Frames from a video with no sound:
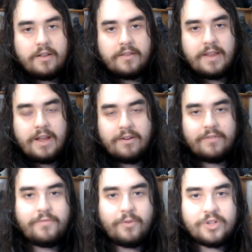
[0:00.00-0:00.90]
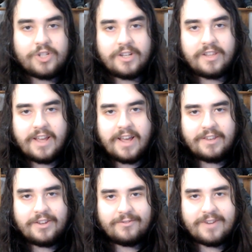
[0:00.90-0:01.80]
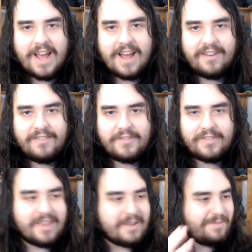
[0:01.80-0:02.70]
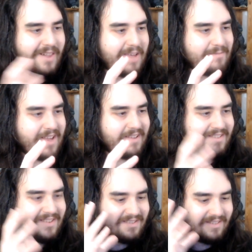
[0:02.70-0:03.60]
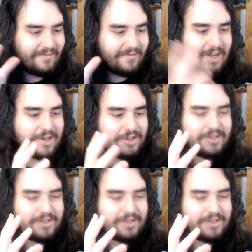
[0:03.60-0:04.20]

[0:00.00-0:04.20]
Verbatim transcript: Now, unfortunately, I don't have the Playmates versions of